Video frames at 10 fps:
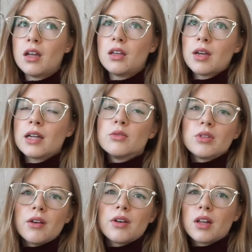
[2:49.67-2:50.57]
I do
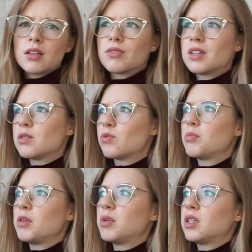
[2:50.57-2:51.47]
carry a lot of things with
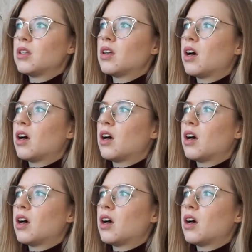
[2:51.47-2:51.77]
me, but